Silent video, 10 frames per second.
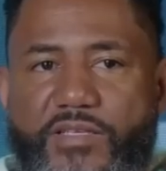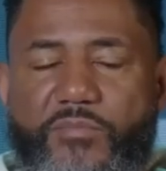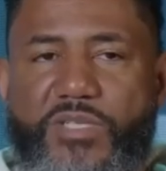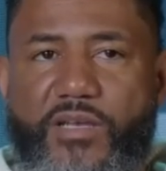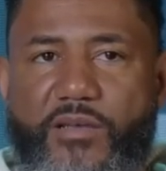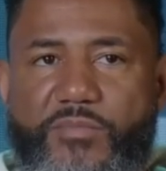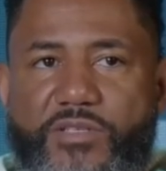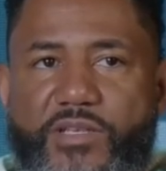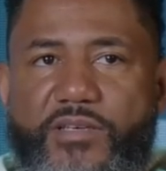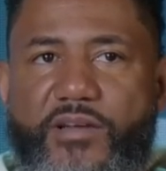sometimes
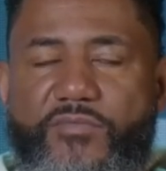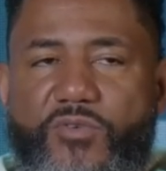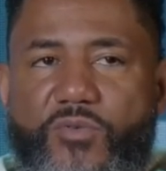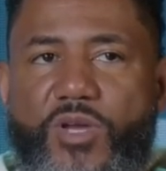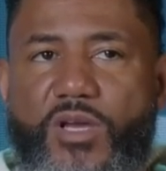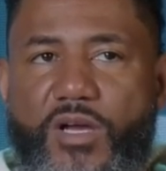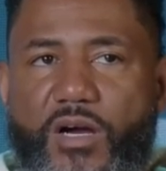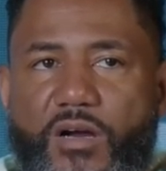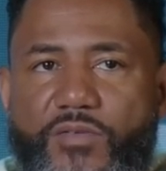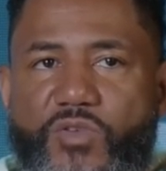the devil
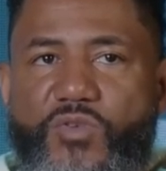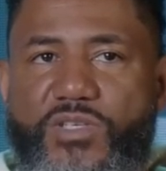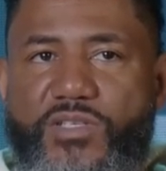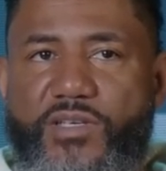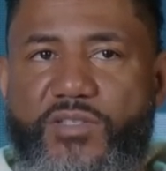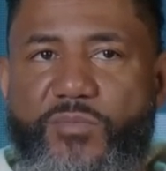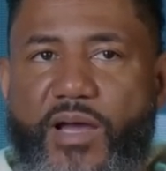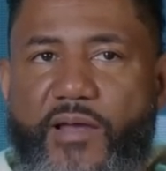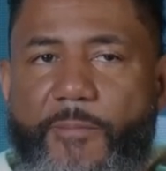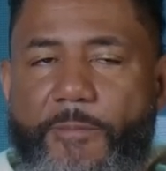uses us
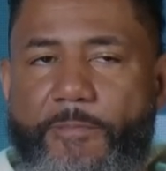by